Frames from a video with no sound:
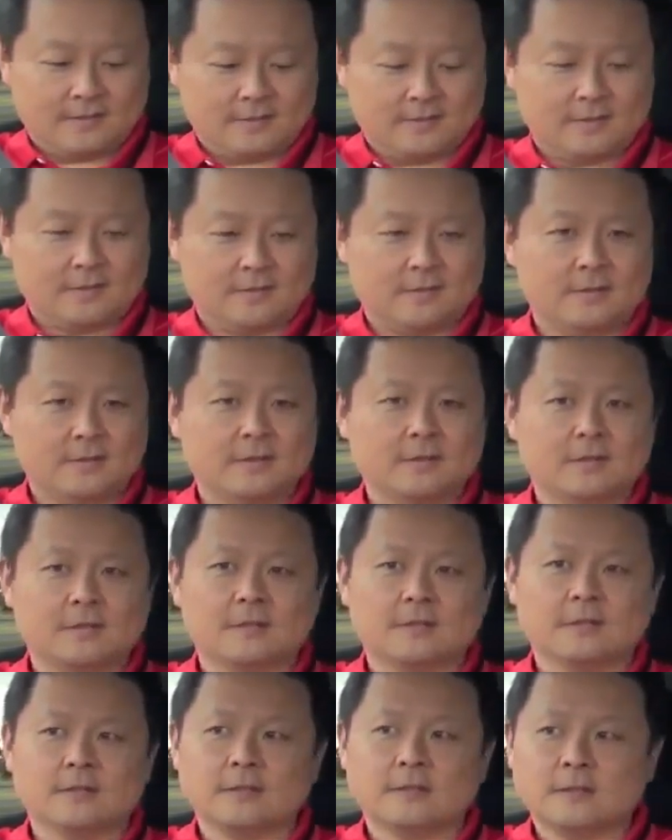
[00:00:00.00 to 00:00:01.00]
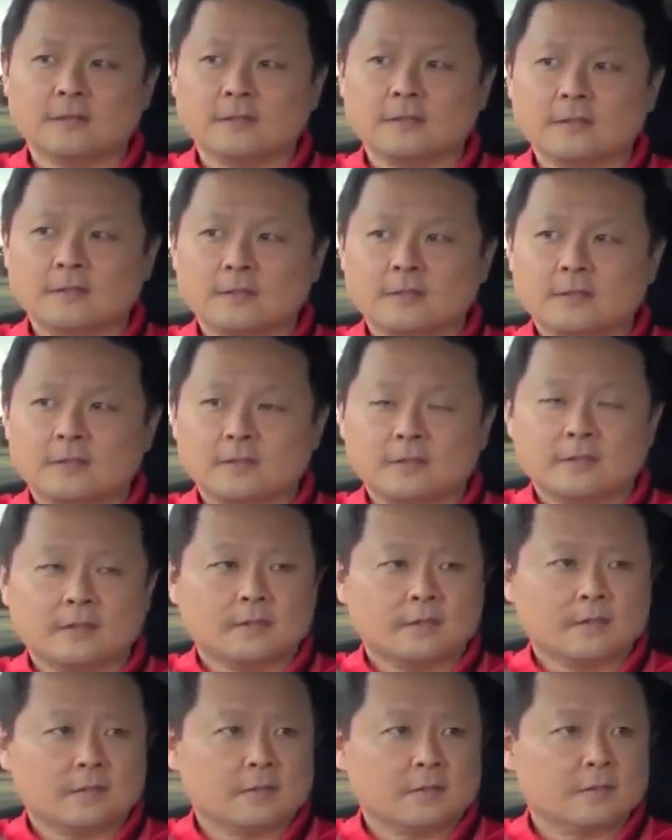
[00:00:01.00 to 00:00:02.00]

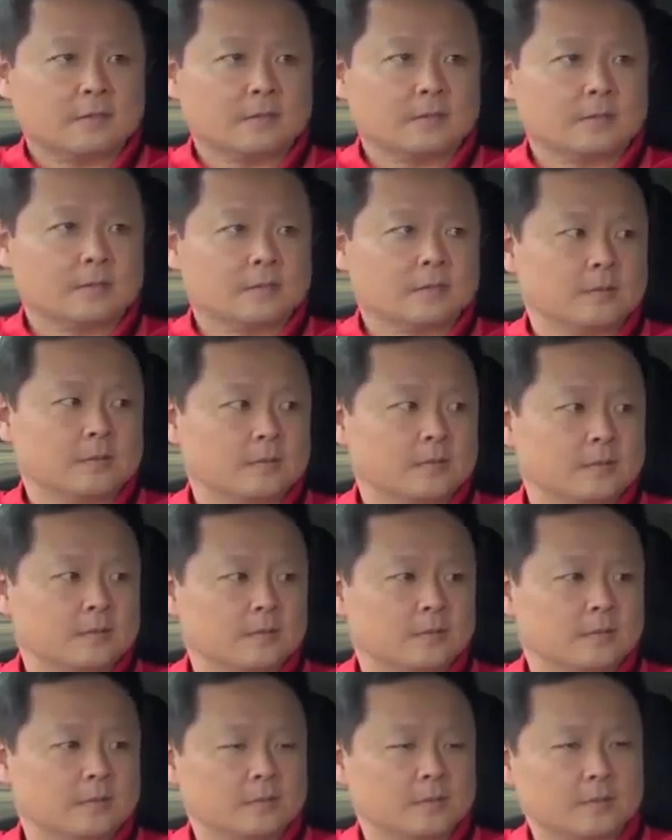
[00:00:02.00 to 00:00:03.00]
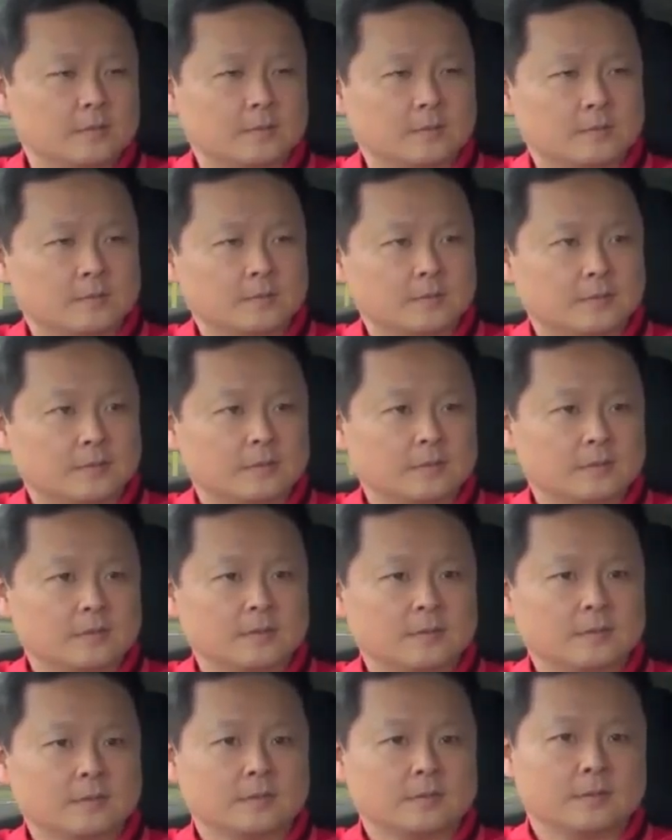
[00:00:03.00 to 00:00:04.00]

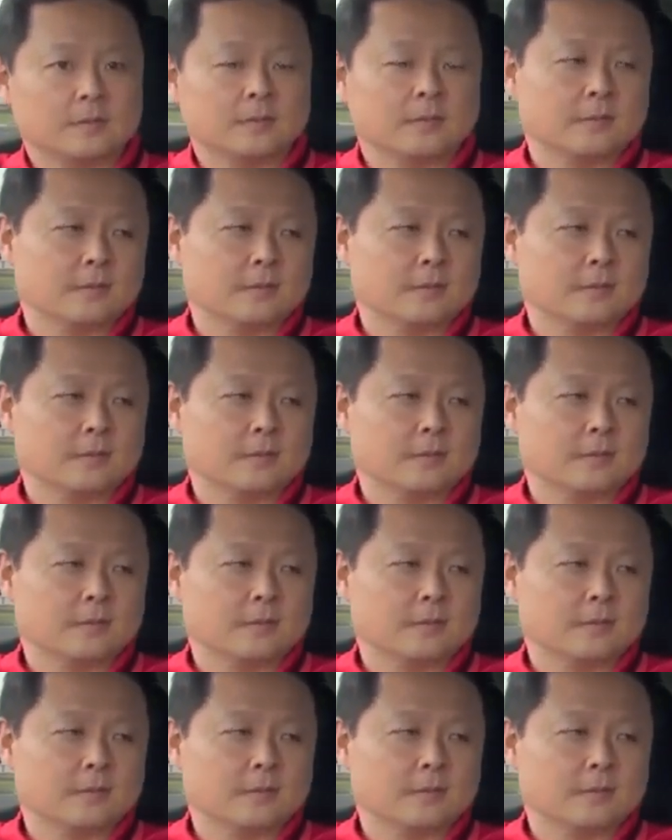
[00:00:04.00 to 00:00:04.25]
The person shown says nothing.